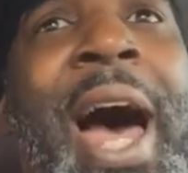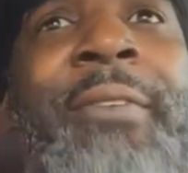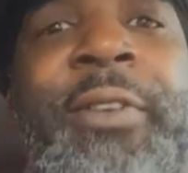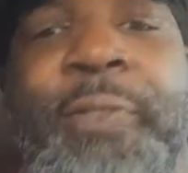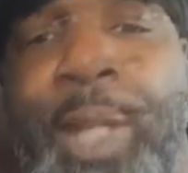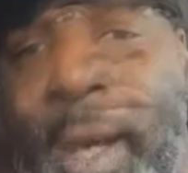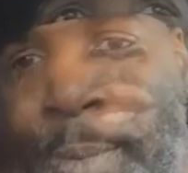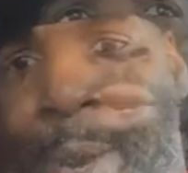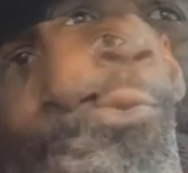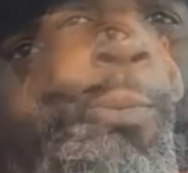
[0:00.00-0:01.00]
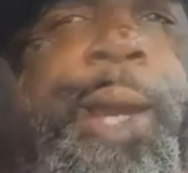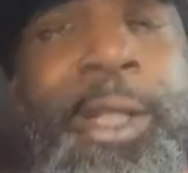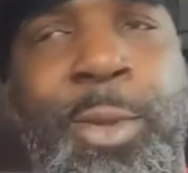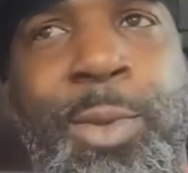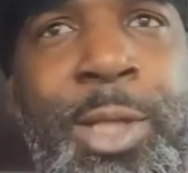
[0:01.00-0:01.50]
I've even had no
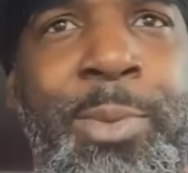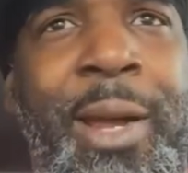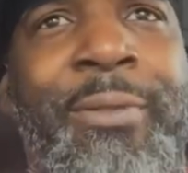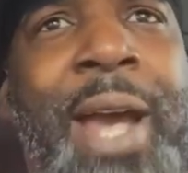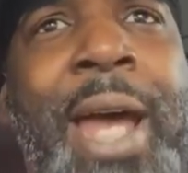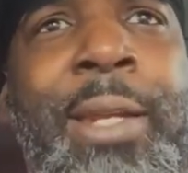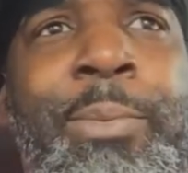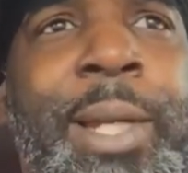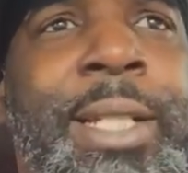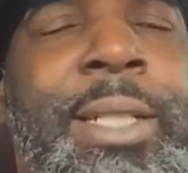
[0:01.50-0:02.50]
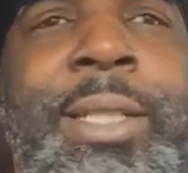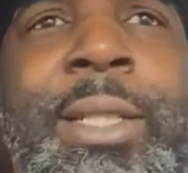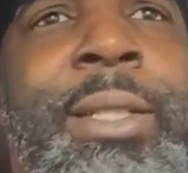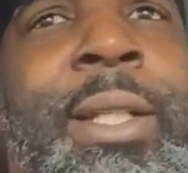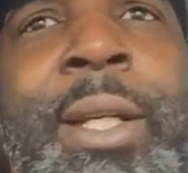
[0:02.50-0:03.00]
major ones, but I've gotten to places
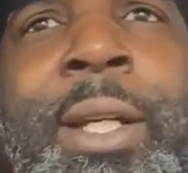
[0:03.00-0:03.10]
and